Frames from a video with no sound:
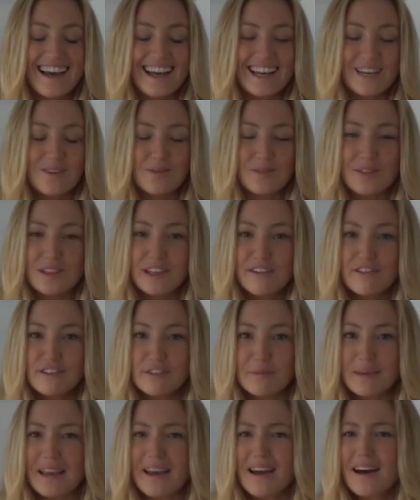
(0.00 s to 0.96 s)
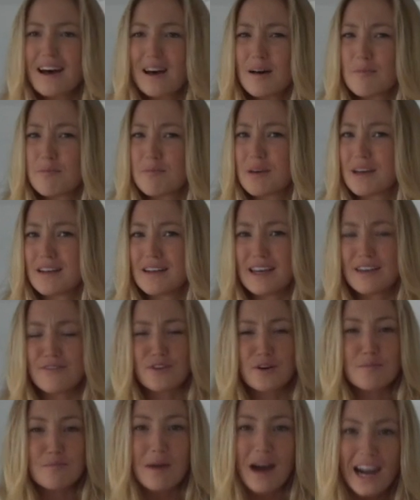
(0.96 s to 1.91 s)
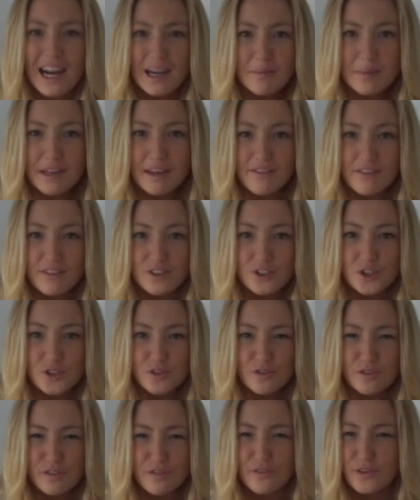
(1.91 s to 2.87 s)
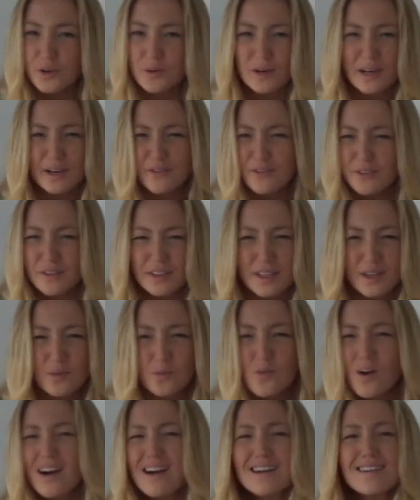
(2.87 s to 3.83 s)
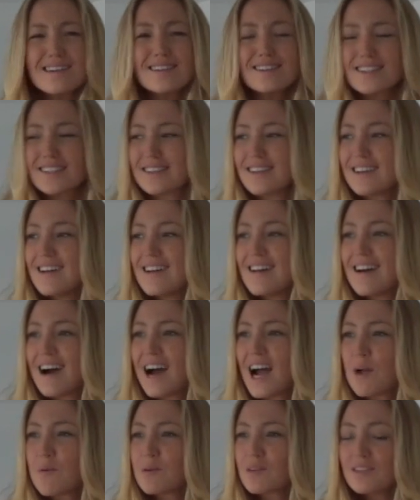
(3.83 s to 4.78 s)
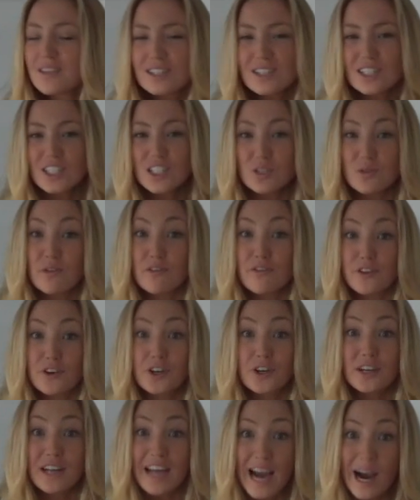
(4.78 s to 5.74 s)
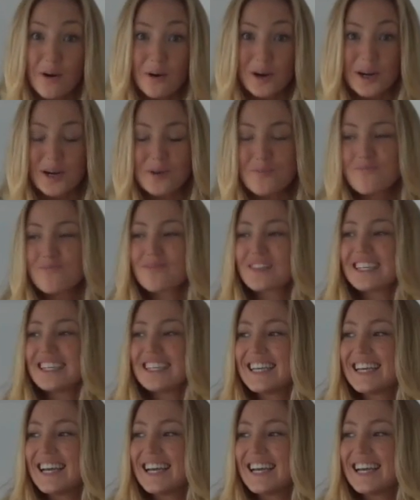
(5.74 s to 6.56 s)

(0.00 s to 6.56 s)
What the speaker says: And it would lift me up and remind me of the truth of who I really was. And I would listen to it for a good hour.